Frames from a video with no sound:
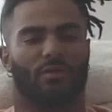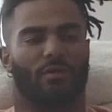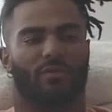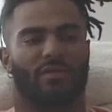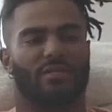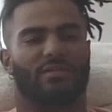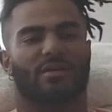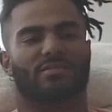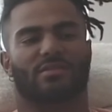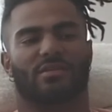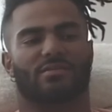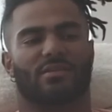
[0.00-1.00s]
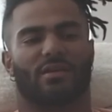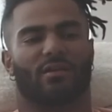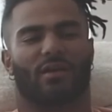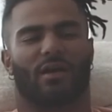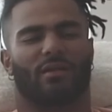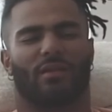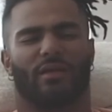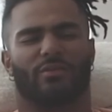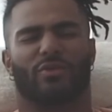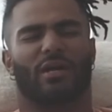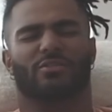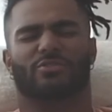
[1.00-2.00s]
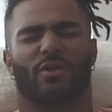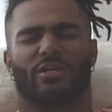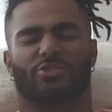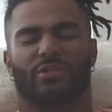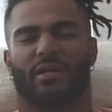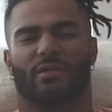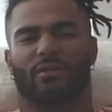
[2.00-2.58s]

know, he does things that are kind of like, you kind of scratch your head.